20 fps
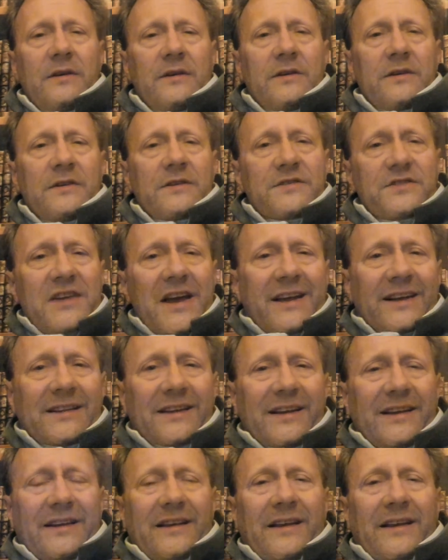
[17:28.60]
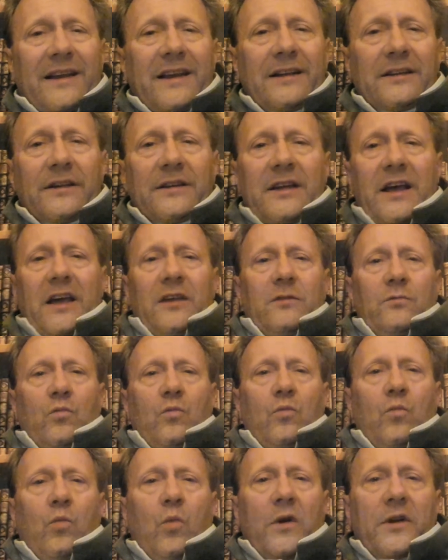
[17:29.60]
Secondly, England had
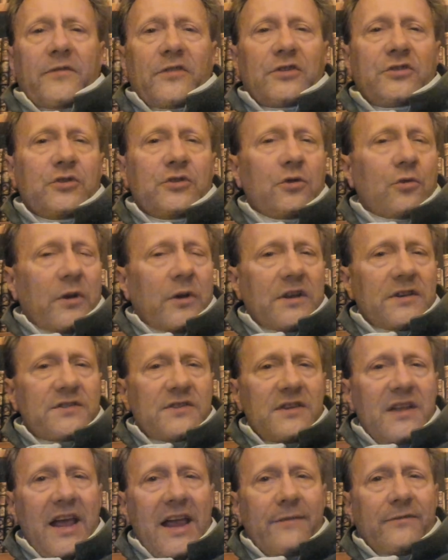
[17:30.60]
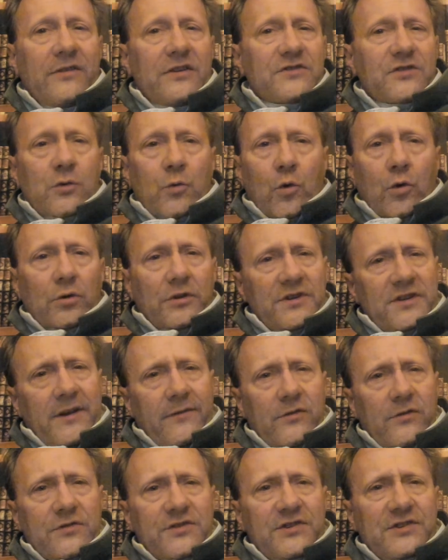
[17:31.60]
one of the two greatest navies the world has
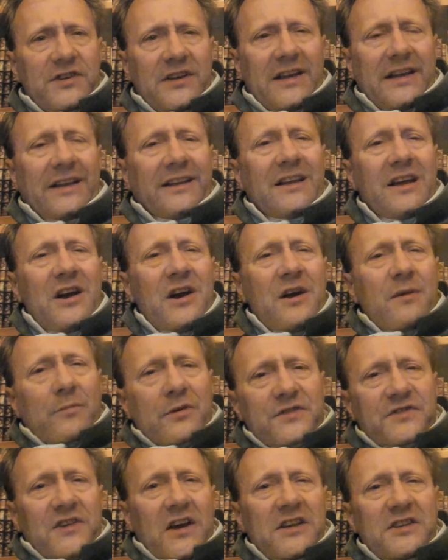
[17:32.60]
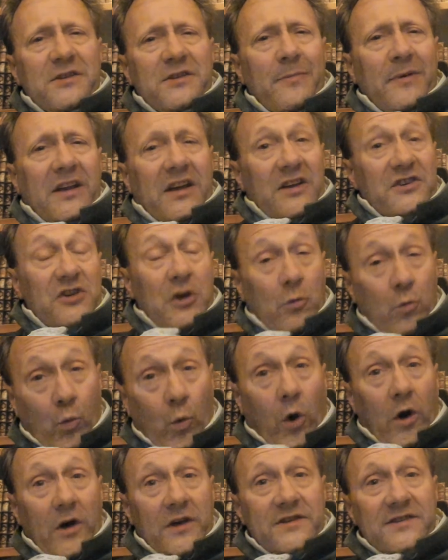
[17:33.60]
ever seen, precisely because it
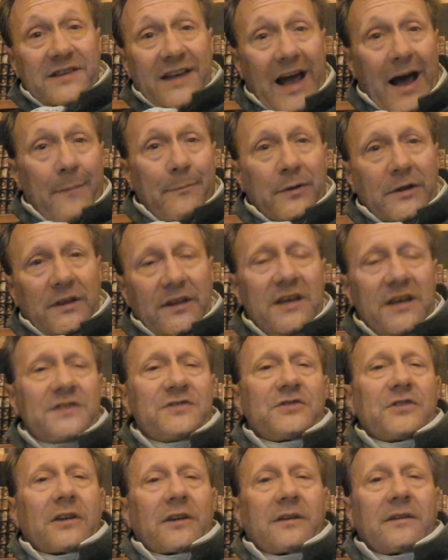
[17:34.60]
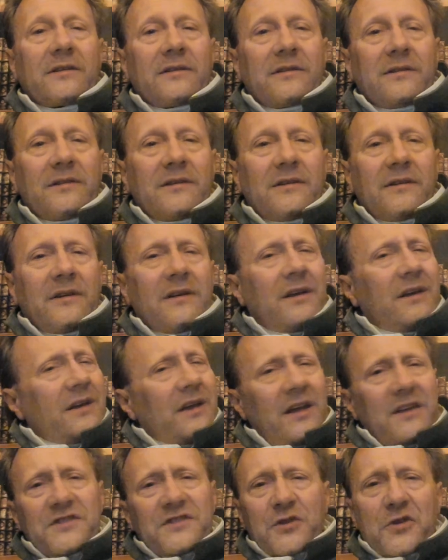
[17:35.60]
was capitalistic.
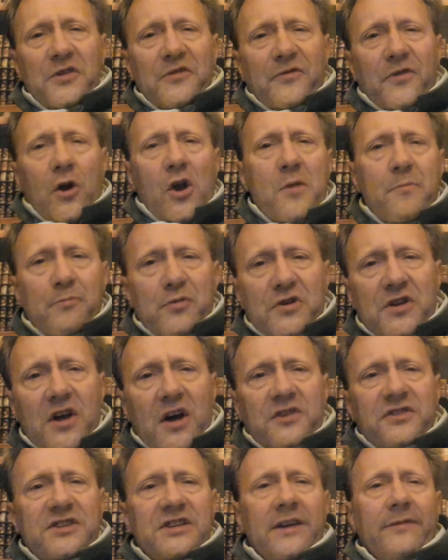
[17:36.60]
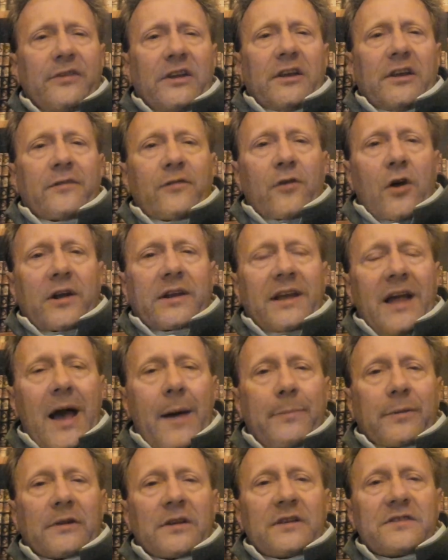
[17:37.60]
And so the very productivity of our
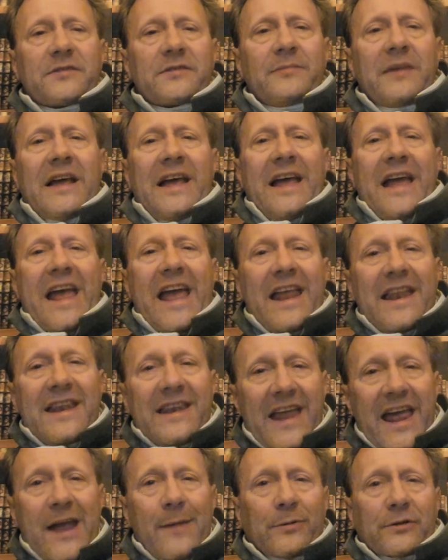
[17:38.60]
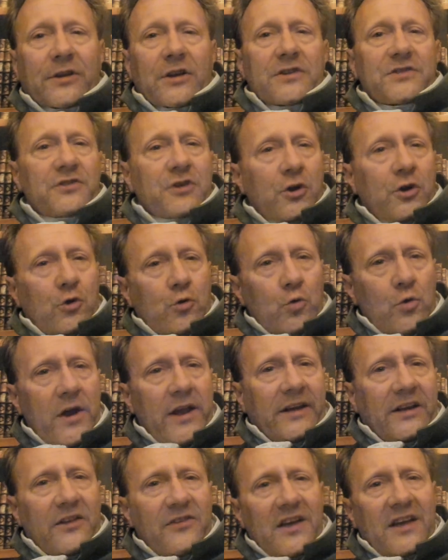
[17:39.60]
capitalism enabled us to
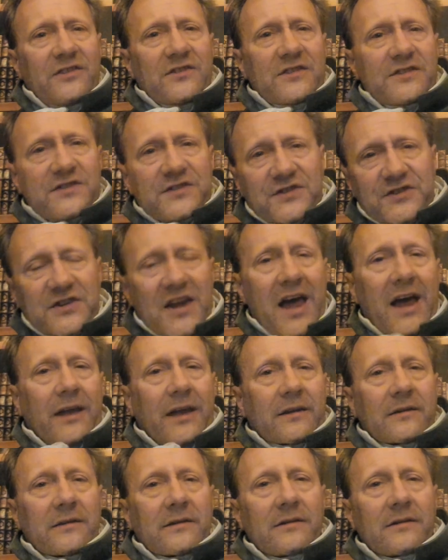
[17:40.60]
create and then to send